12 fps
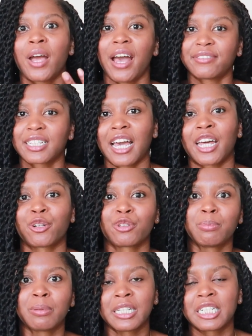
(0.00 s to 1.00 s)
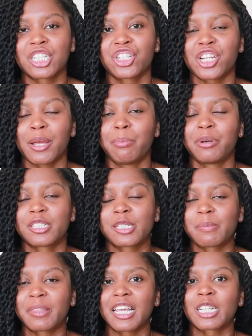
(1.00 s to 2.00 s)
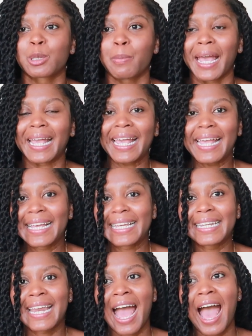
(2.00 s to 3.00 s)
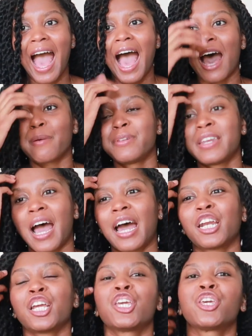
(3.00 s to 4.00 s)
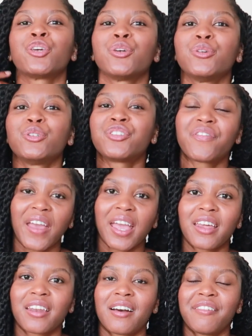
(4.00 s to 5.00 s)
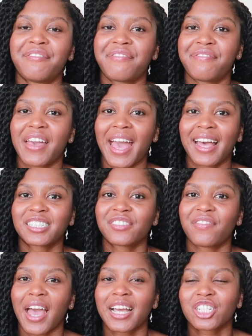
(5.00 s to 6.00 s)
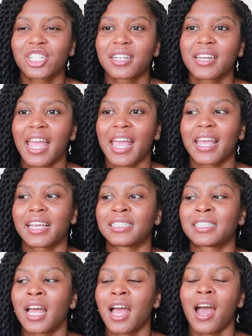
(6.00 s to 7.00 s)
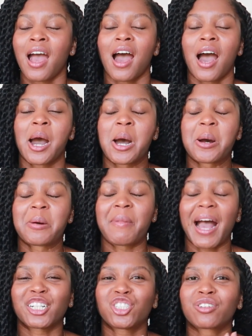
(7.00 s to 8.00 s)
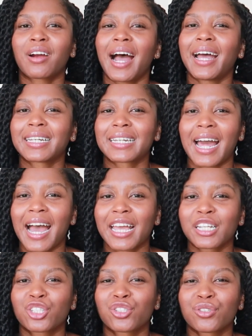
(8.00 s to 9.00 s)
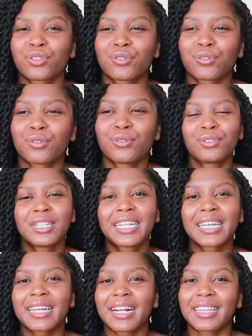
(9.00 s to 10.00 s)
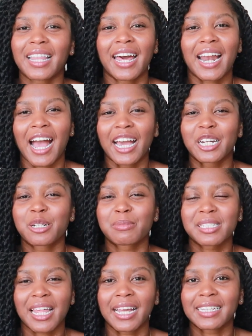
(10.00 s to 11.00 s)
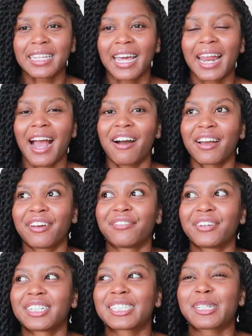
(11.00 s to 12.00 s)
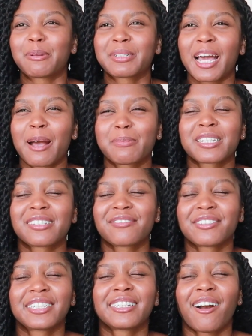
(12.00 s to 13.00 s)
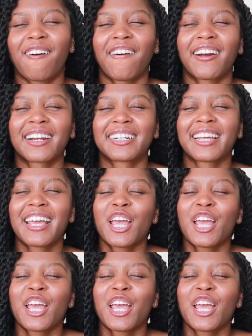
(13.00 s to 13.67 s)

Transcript: have to kind of replenish and put some things back in. I'm not a huge fan of fast fashion, and I try not to get a lot of items like that. However, sometimes it's really hard